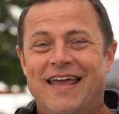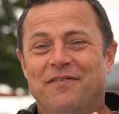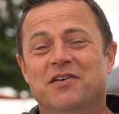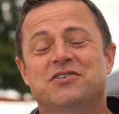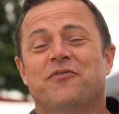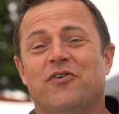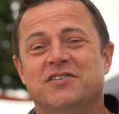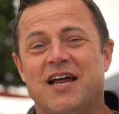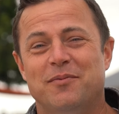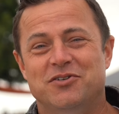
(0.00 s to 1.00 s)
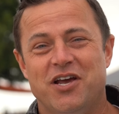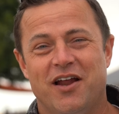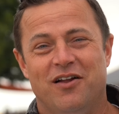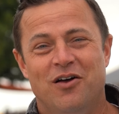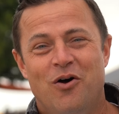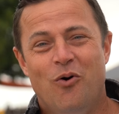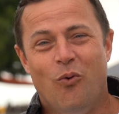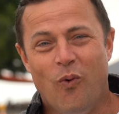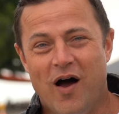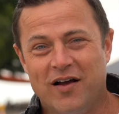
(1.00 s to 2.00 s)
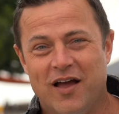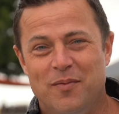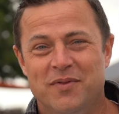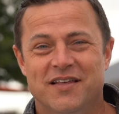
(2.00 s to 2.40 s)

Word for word: if this is your first time on the channel, welcome.